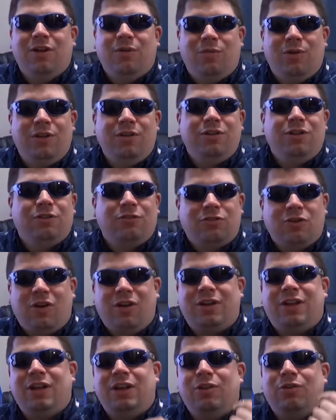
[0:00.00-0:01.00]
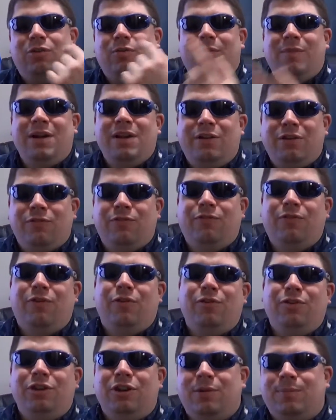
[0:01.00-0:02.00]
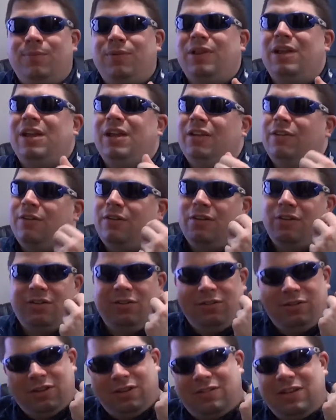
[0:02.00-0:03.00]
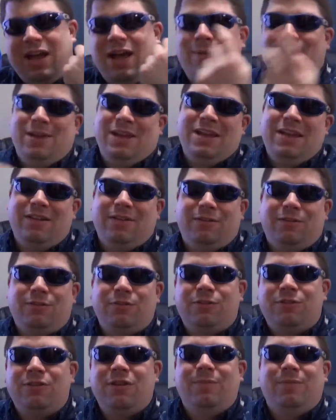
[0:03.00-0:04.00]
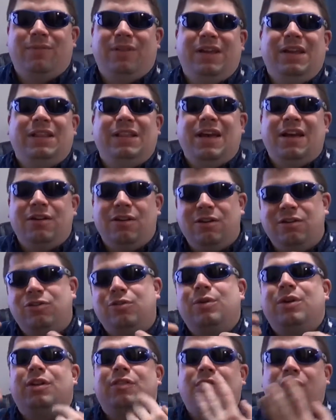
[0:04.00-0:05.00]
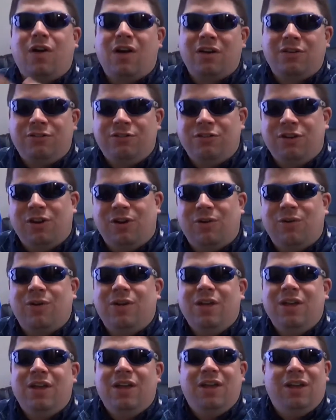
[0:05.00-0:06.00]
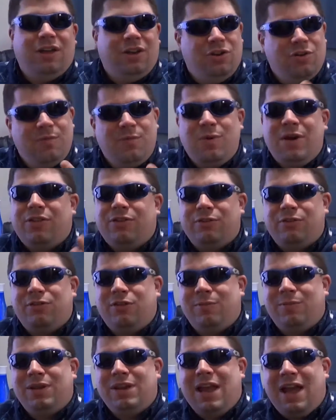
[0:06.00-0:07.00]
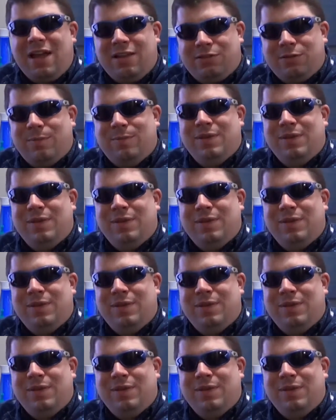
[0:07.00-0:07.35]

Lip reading: Whether you're talking into a microphone, or you're playing the top hits or something like that, or you're doing a talk show, whether somebody has a